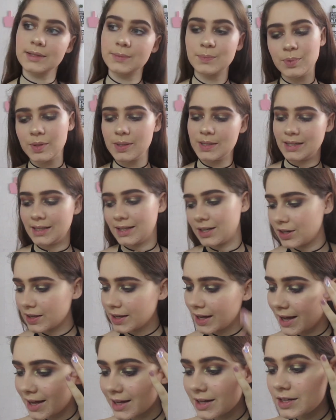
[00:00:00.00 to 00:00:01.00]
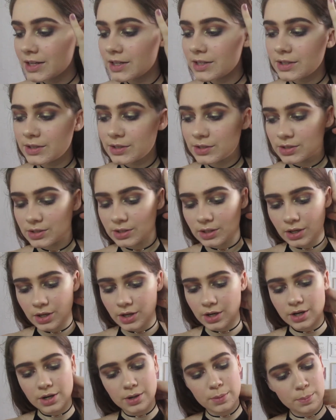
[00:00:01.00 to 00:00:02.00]
pretty. Okay,
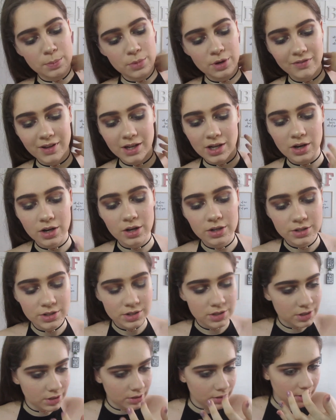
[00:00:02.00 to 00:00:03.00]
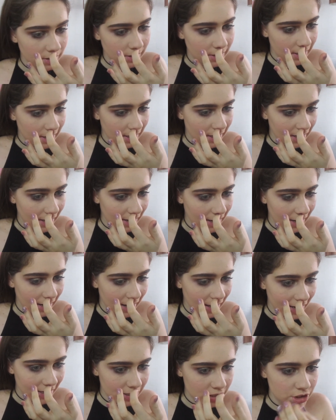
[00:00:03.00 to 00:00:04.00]
so moving on to
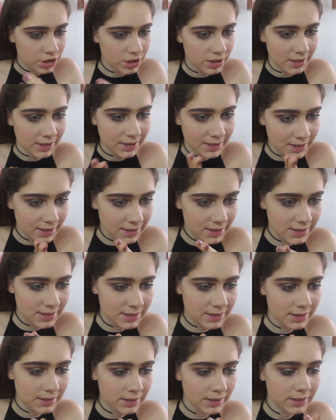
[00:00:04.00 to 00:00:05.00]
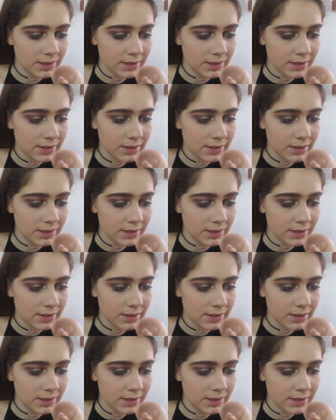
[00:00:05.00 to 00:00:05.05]
lashes.